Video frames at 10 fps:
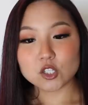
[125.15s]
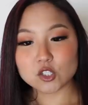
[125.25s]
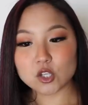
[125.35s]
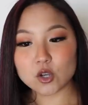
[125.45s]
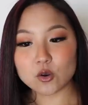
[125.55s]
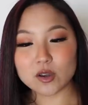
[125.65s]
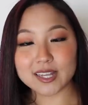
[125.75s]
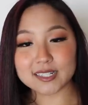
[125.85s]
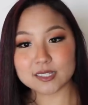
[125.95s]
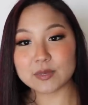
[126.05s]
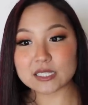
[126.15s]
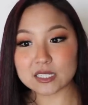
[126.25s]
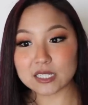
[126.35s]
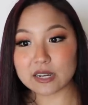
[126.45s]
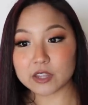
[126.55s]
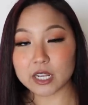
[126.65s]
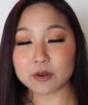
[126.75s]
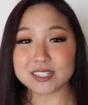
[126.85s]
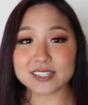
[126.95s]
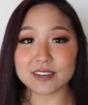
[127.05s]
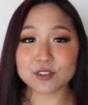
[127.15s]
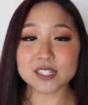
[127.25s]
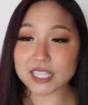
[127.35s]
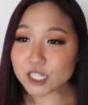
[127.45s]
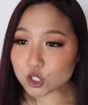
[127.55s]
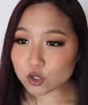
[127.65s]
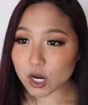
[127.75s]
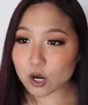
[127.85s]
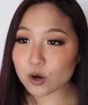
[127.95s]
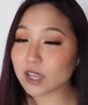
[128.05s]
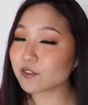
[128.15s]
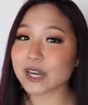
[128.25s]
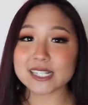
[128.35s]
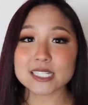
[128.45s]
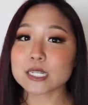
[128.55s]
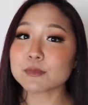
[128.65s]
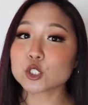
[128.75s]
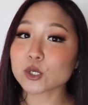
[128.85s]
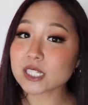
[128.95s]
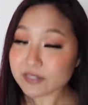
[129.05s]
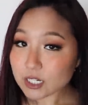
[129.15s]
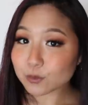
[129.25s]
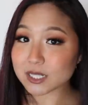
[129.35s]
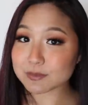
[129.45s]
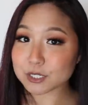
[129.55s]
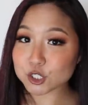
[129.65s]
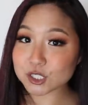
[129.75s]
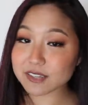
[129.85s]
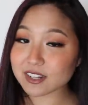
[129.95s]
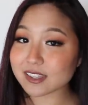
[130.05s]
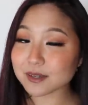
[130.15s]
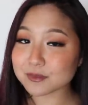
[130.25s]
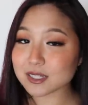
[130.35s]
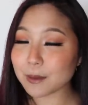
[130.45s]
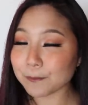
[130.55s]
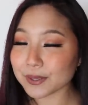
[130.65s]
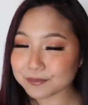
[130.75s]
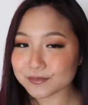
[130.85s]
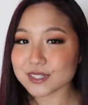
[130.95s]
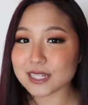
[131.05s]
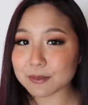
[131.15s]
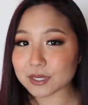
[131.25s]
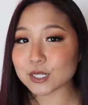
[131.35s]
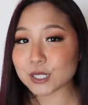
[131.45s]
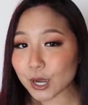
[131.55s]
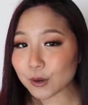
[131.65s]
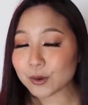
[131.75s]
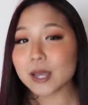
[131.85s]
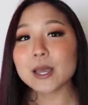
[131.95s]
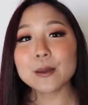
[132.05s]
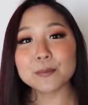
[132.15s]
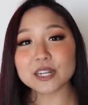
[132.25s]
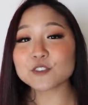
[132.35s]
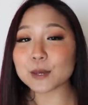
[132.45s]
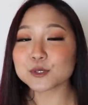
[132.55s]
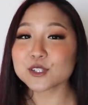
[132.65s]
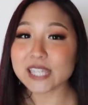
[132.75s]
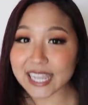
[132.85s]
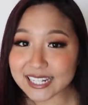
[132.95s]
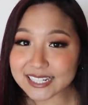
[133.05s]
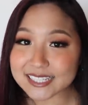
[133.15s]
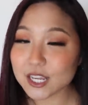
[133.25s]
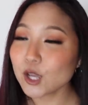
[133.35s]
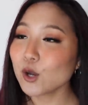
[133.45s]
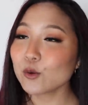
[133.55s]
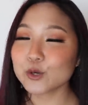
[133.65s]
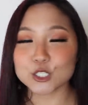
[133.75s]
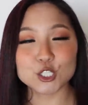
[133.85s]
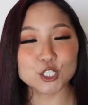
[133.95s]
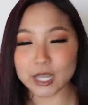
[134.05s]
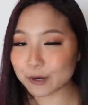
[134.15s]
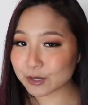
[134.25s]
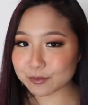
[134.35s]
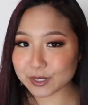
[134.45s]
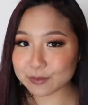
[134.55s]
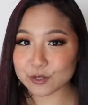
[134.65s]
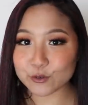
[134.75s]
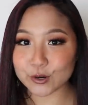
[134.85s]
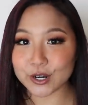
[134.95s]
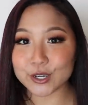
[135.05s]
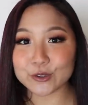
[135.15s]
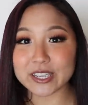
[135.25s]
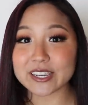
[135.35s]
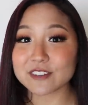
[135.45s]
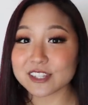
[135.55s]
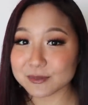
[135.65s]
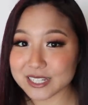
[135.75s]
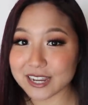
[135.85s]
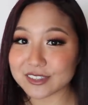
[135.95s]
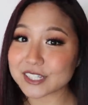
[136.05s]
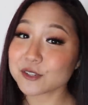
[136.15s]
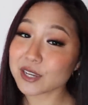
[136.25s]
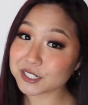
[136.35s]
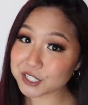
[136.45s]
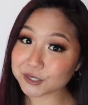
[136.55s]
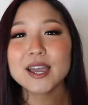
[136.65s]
So that is basically everything I want to say for this intro. If you guys end up enjoying this video, please make sure to give it a thumbs up to let me know. But if you absolutely hate it, which I wouldn't blame you for, you can give it a thumbs down, that's okay too.